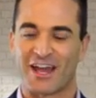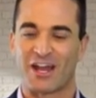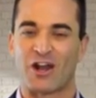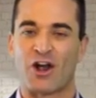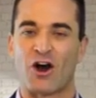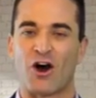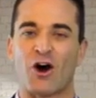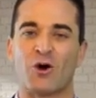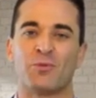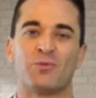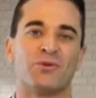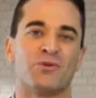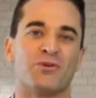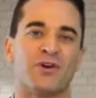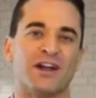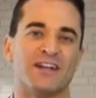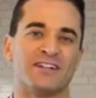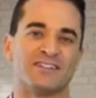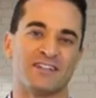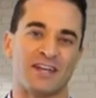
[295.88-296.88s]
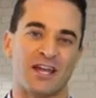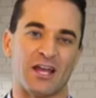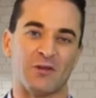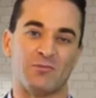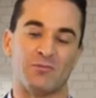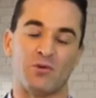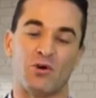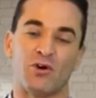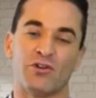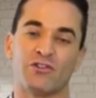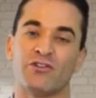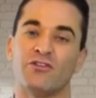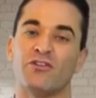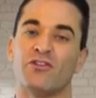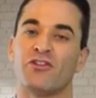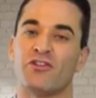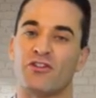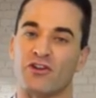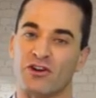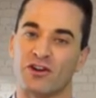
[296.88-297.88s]
and operates in more than
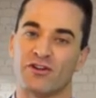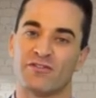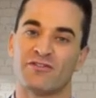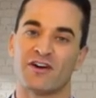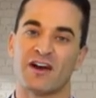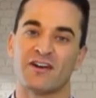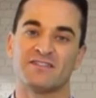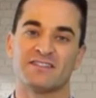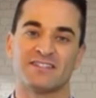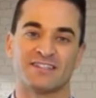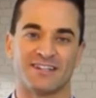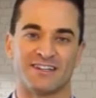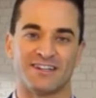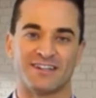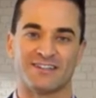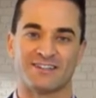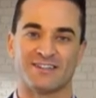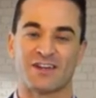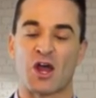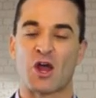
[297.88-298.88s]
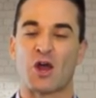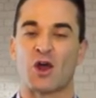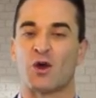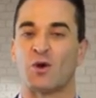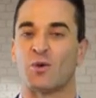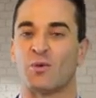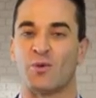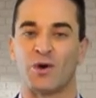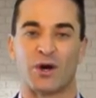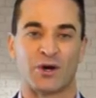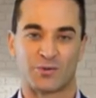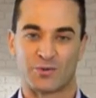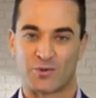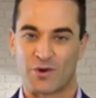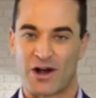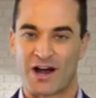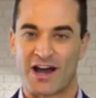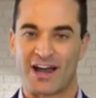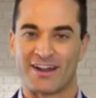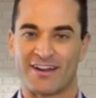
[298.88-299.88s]
35 cities
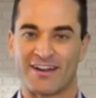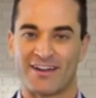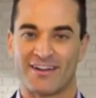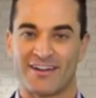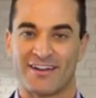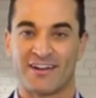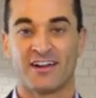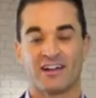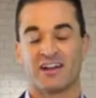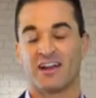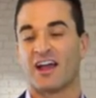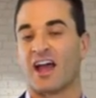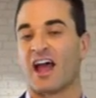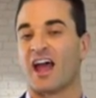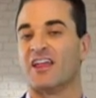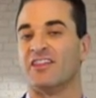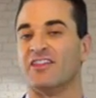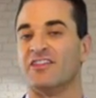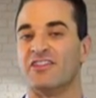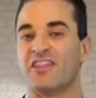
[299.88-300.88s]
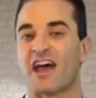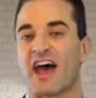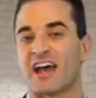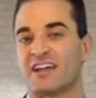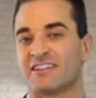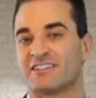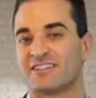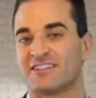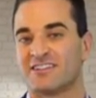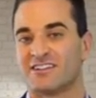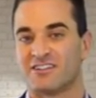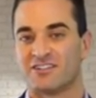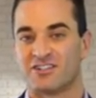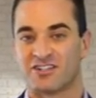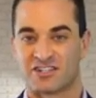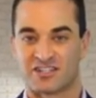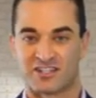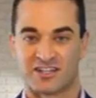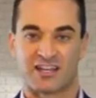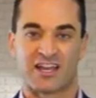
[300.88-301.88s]
worldwide. And that's
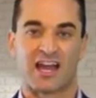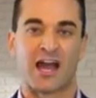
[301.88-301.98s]
just a